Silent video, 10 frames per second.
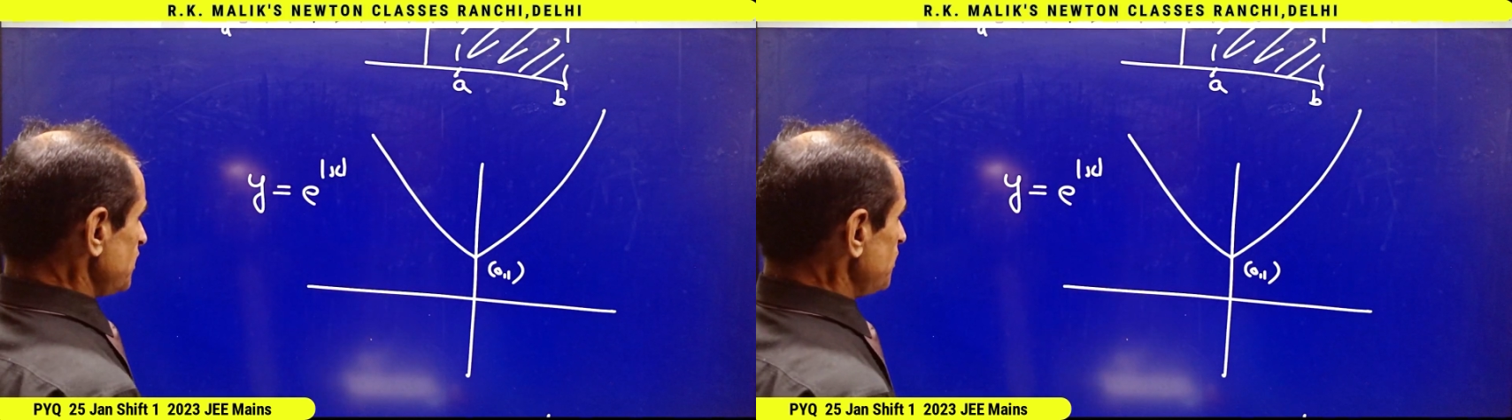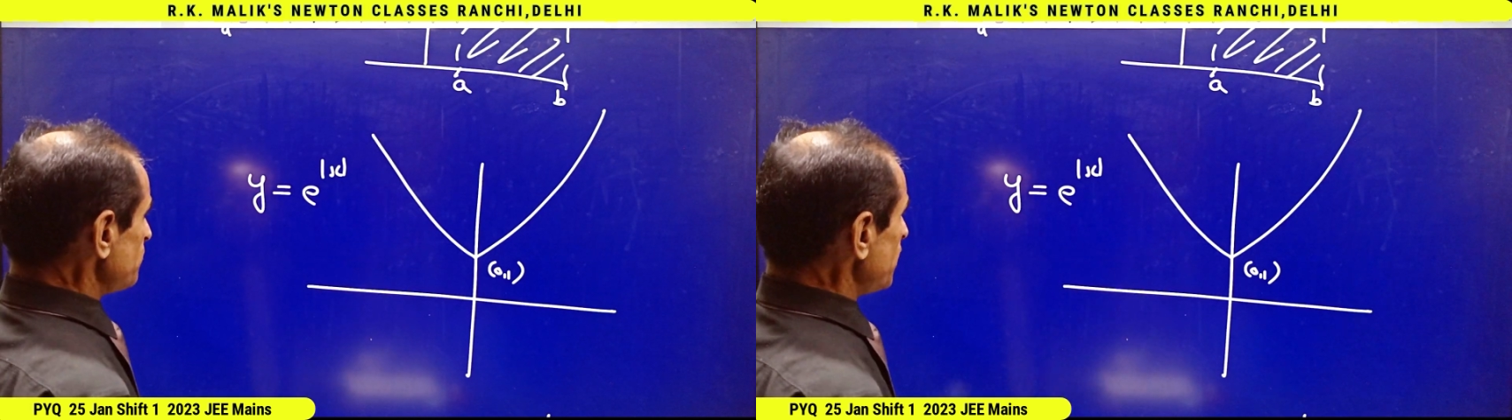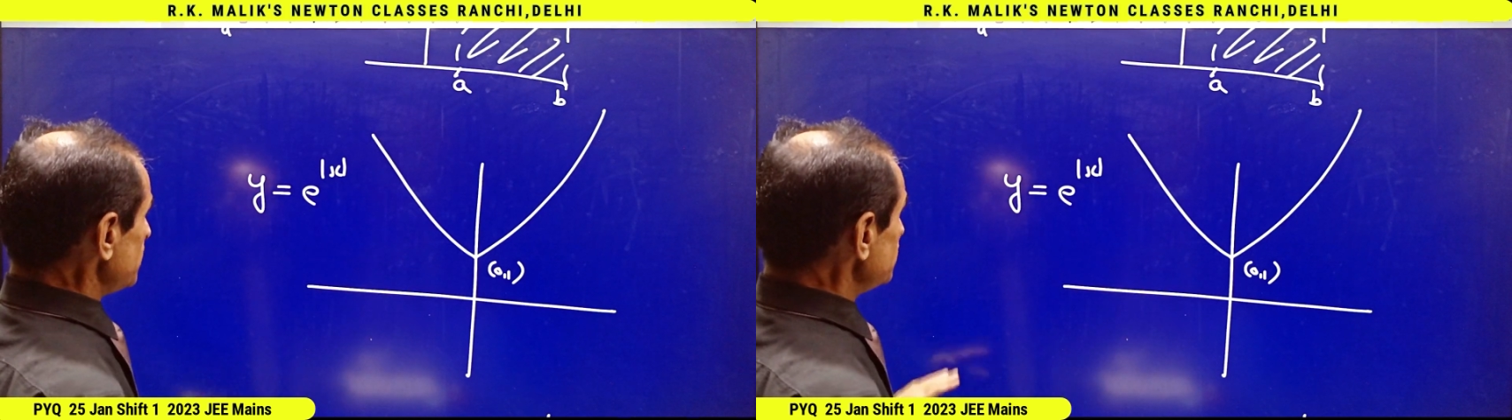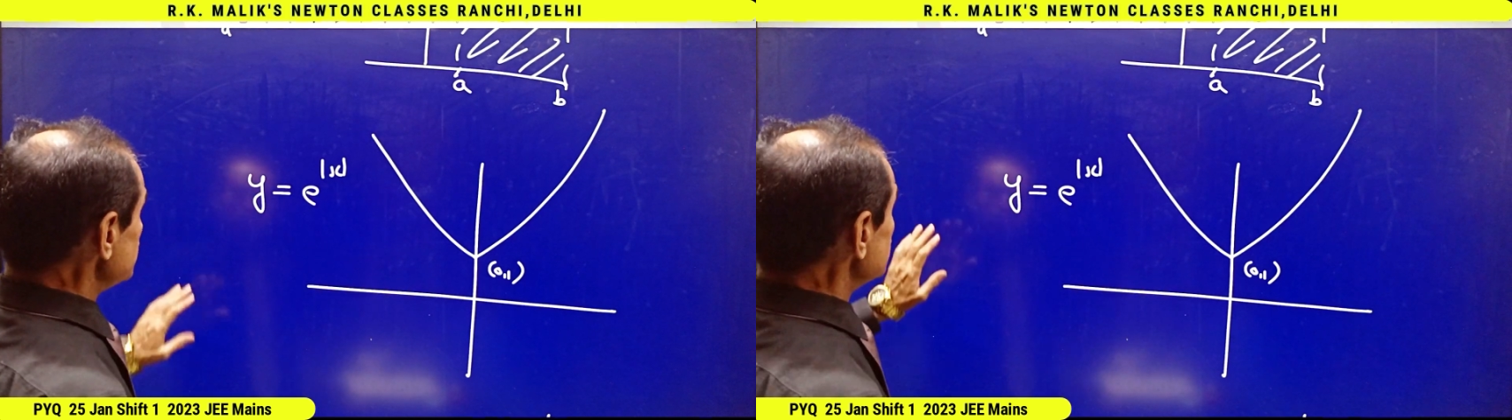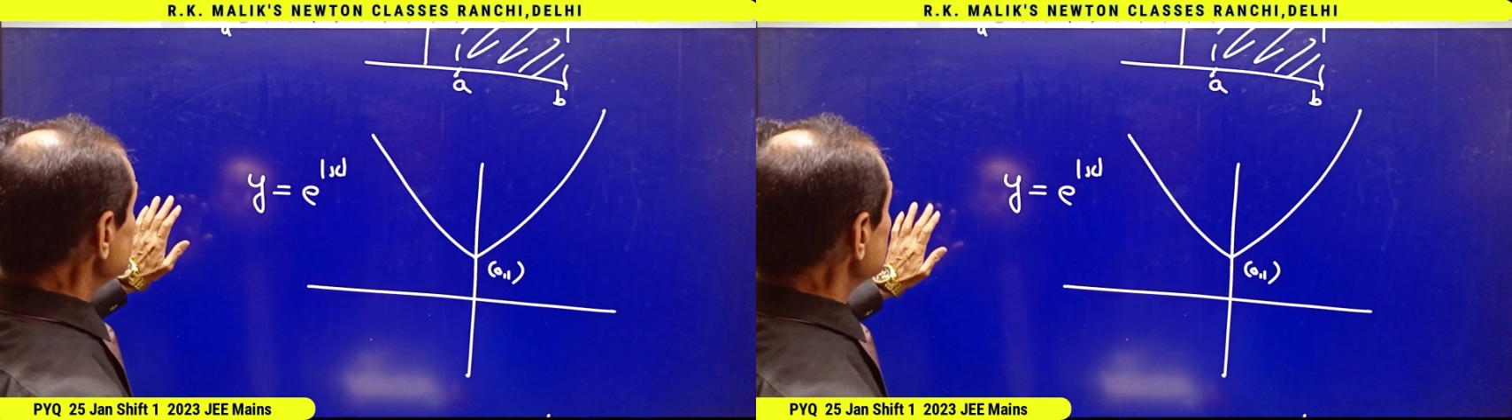in
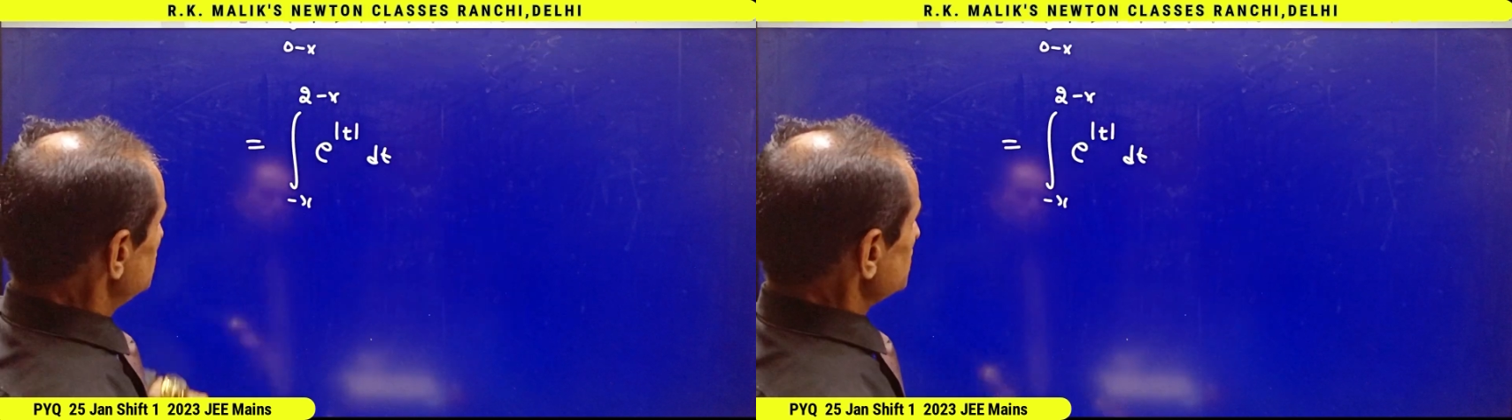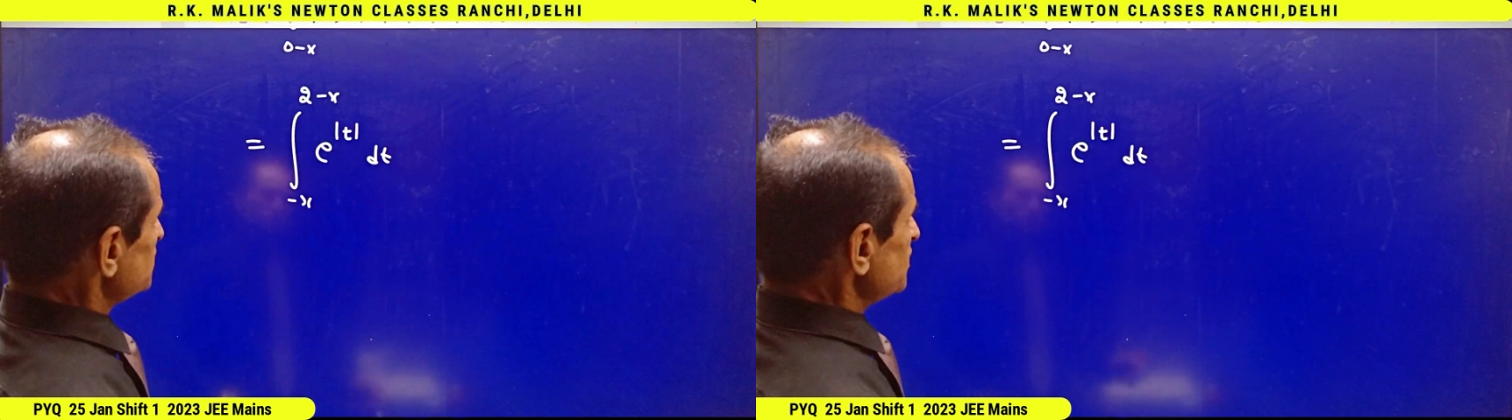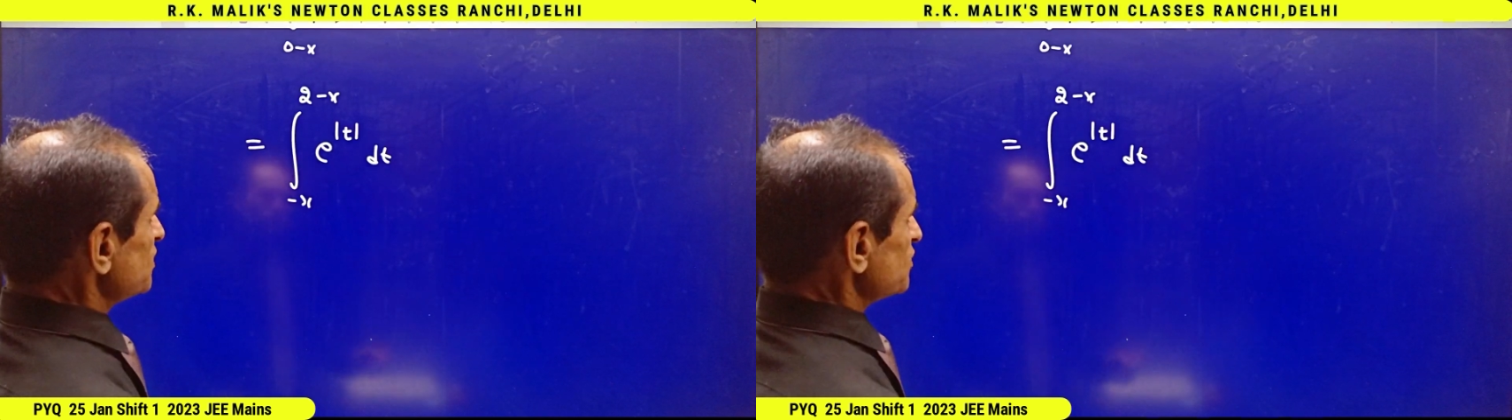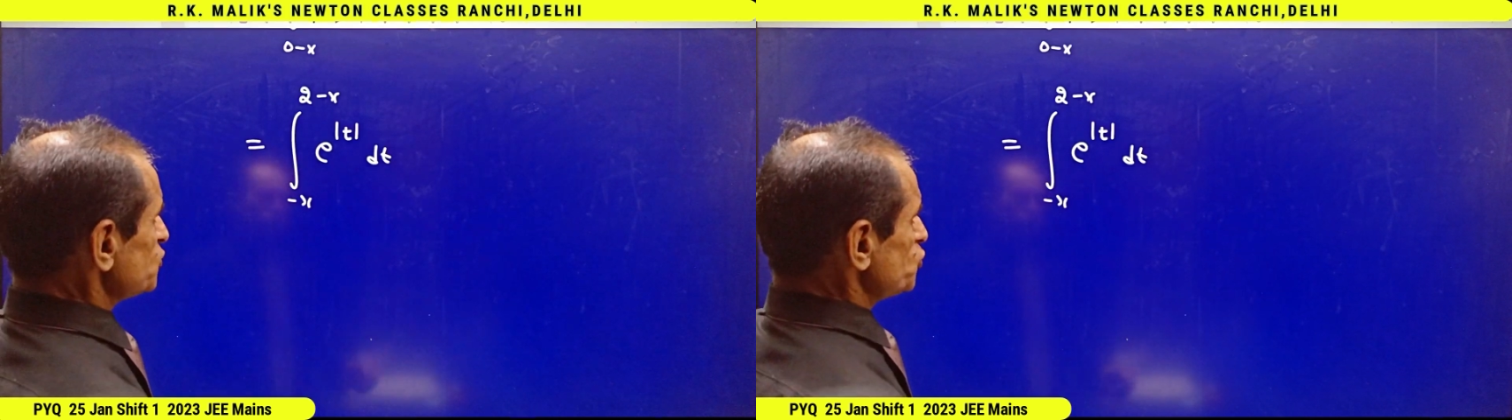mind, this thing